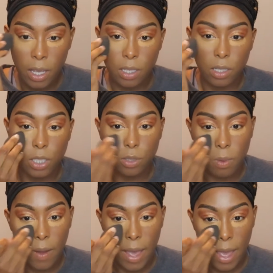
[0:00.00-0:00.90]
so that you
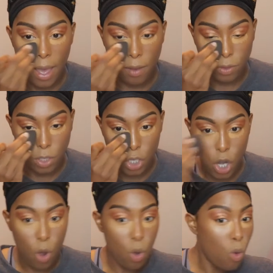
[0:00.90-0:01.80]
won't have
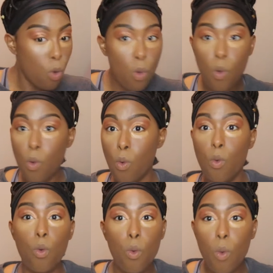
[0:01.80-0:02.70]

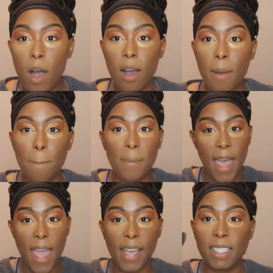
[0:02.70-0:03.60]
no
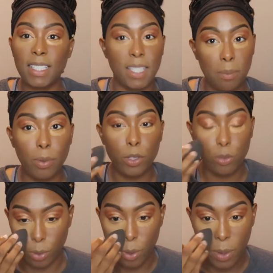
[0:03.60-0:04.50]
bags seeping
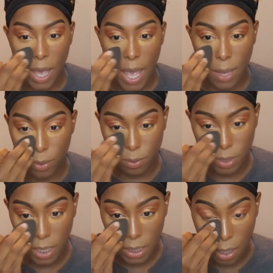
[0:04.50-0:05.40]
through, okay? We won't
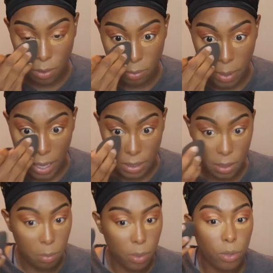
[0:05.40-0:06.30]
need those bags
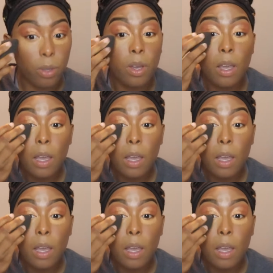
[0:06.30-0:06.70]
seeping through.